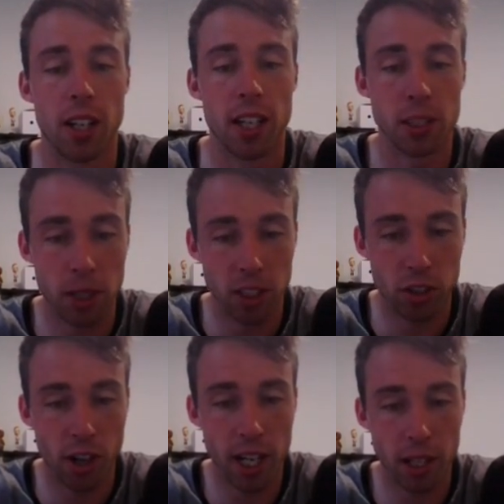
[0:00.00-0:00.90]
He's been
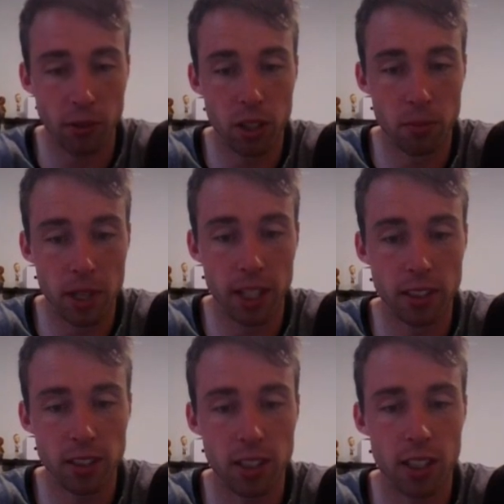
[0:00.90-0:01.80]
training with the
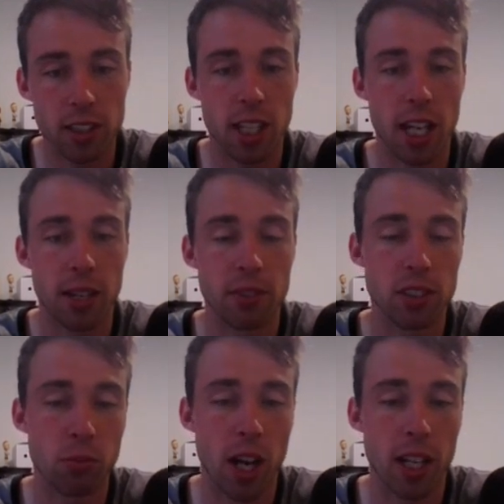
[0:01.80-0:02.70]
mids. His name is
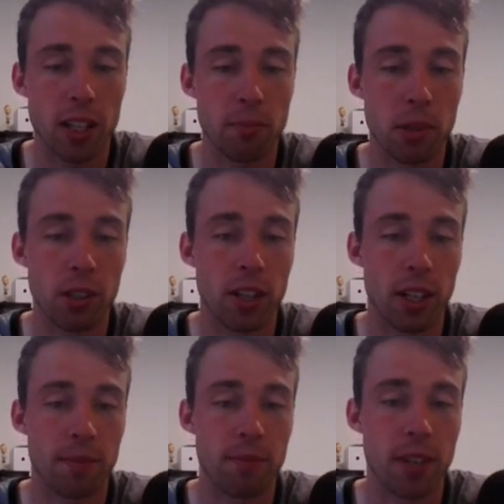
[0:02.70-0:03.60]
Wayne
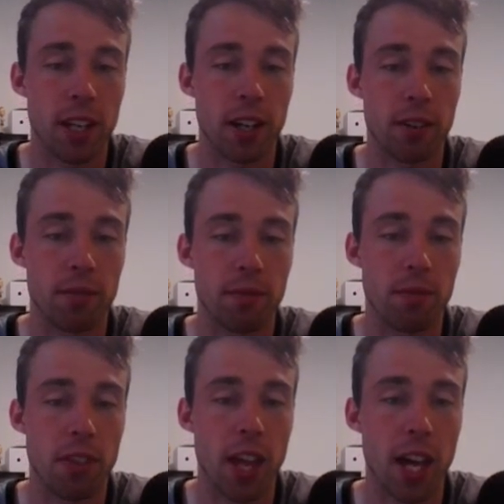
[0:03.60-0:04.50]
Miller. Now,
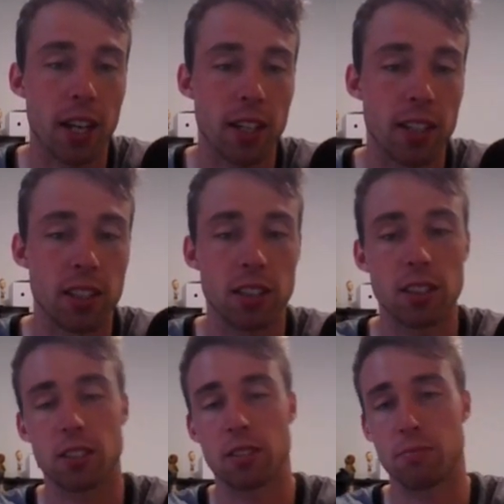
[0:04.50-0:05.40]
that
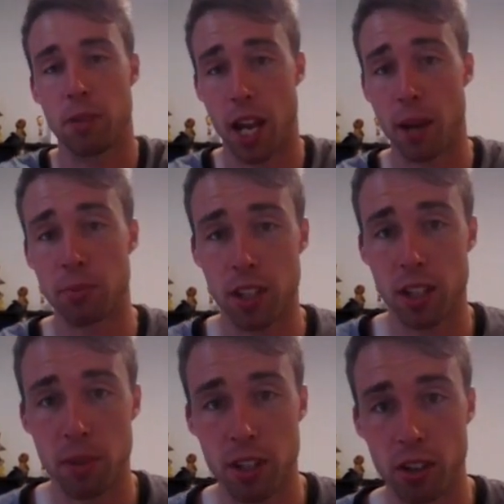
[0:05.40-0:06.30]
is perhaps going to
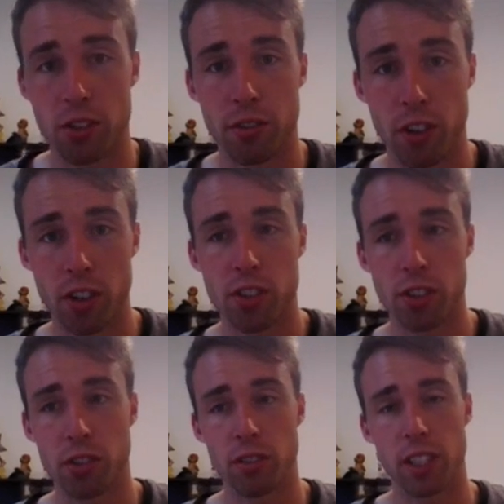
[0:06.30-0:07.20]
be controversial.